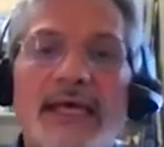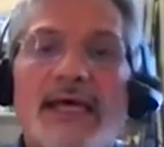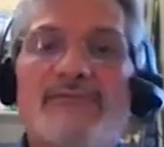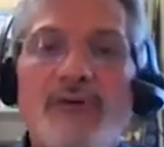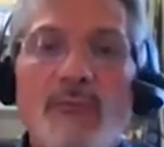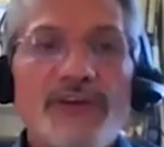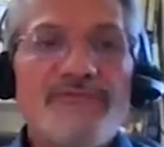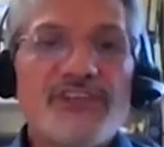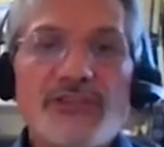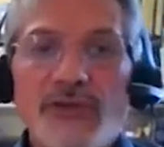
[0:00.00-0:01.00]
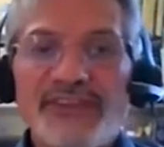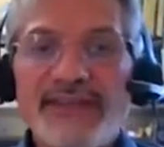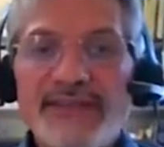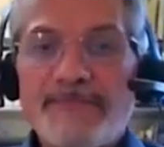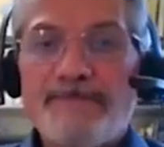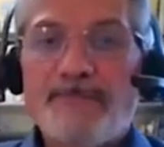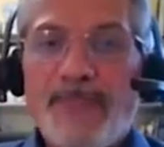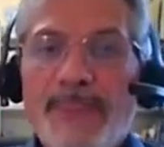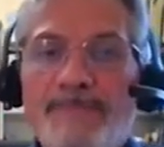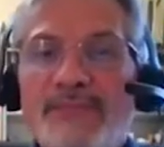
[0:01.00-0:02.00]
For more efficient content,
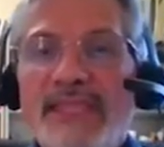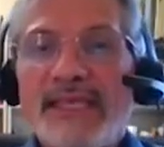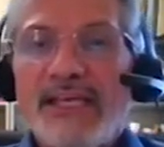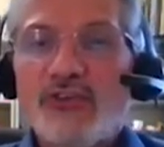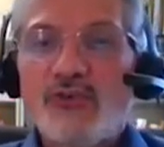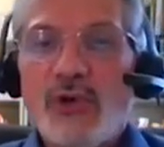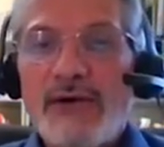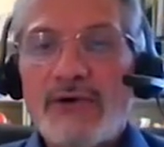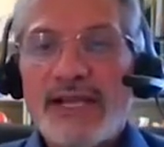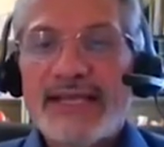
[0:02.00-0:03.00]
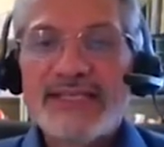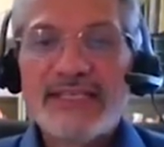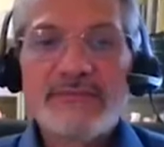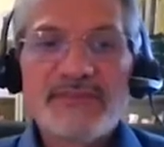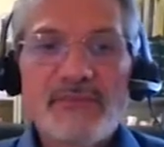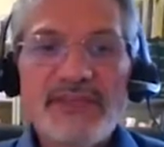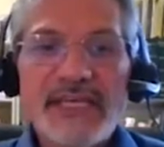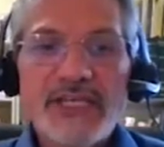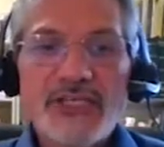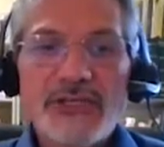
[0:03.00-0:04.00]
to allow customers
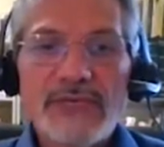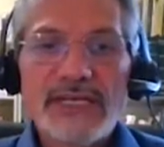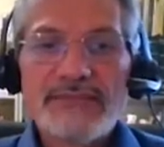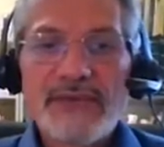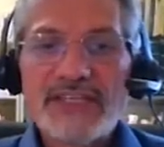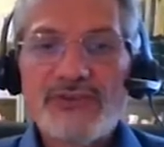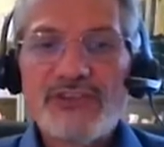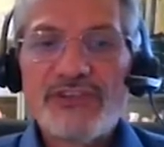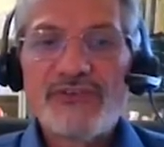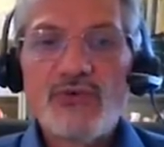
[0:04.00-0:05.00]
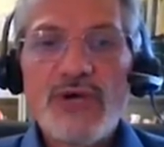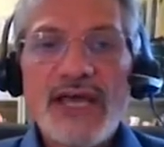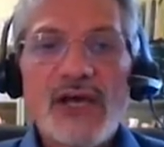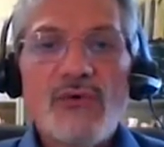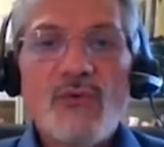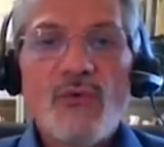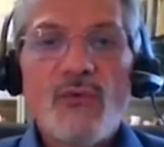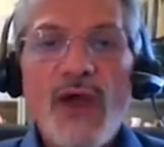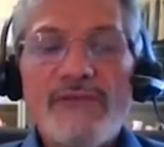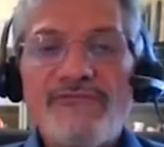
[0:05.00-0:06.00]
publication, maximize review,
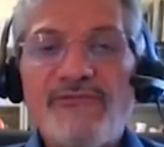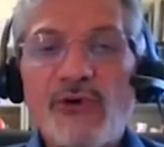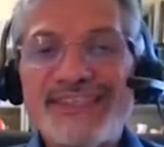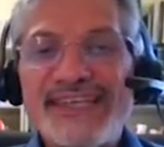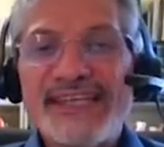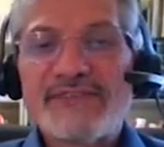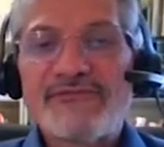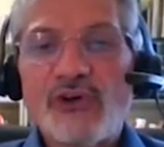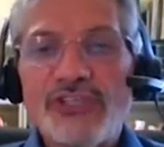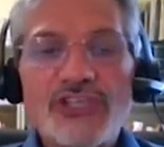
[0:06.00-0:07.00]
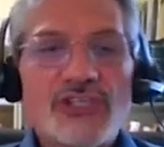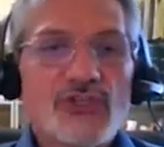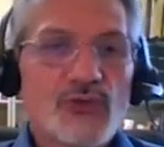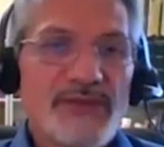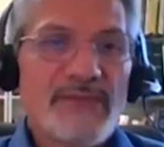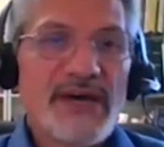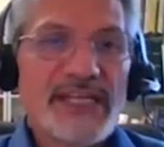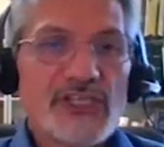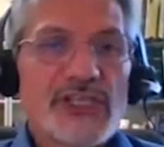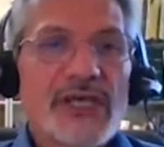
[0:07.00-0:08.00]
well-thought sets of conditions should be
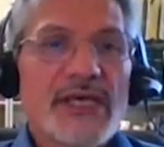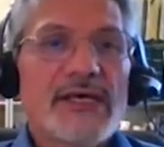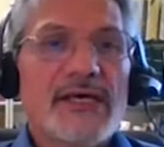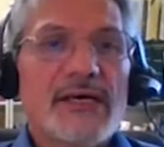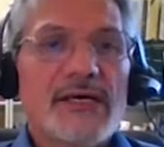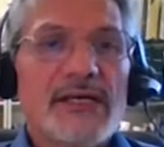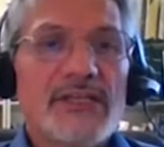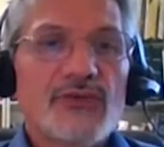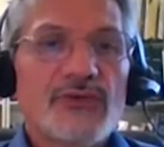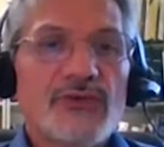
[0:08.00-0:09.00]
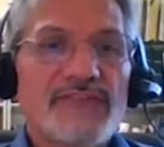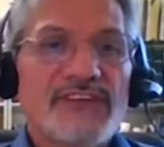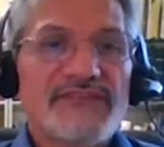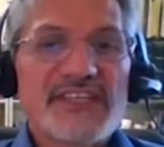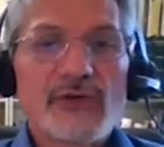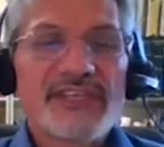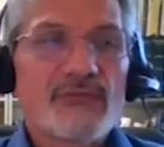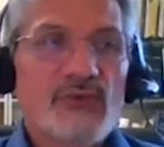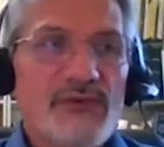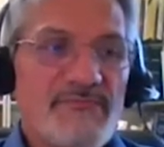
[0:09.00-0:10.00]
managed. You know that this
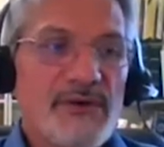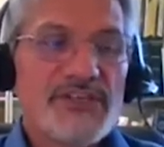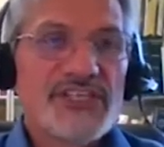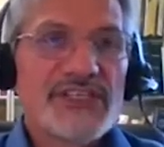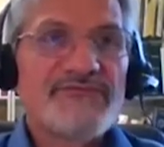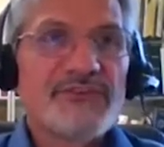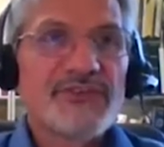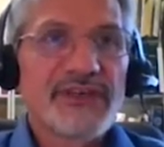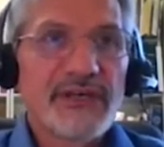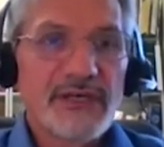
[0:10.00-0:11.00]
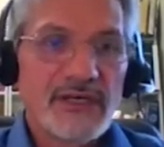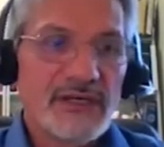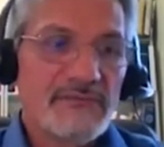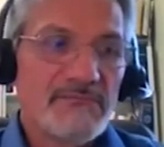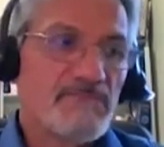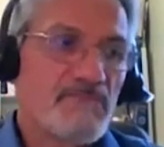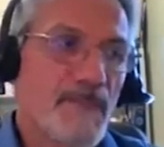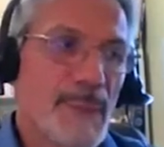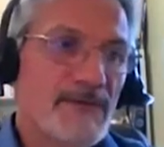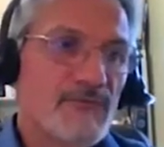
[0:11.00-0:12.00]
content will be published in different,
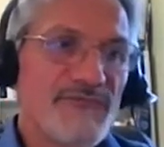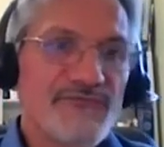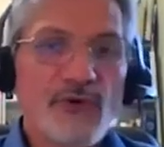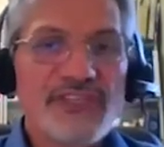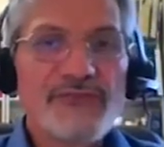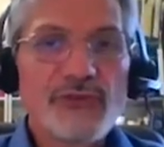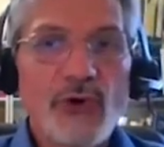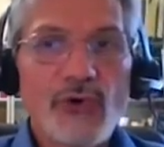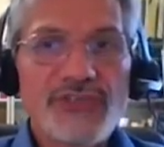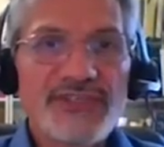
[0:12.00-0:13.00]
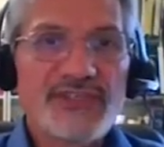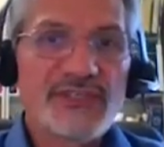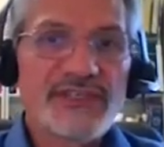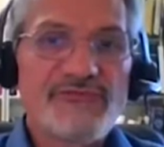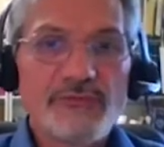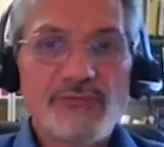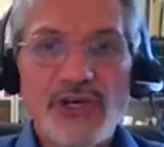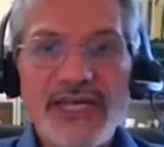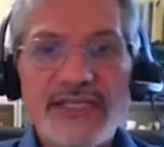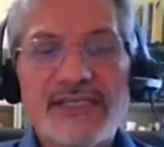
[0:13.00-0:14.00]
for different audiences, different
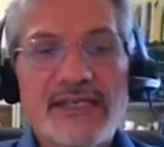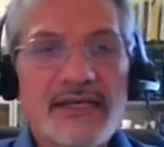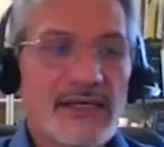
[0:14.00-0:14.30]
products.